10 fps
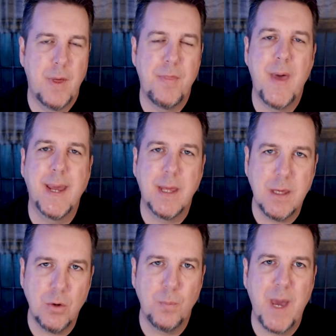Thank
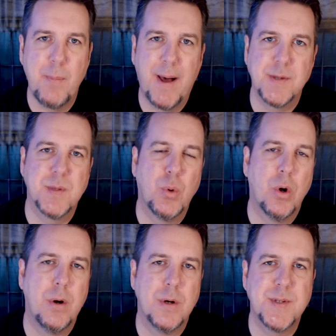you, PayPal
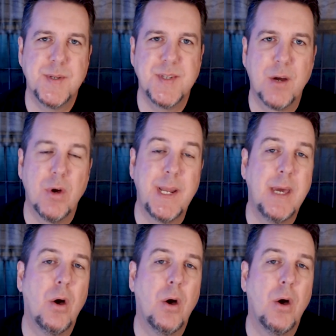supporters Sigrid E.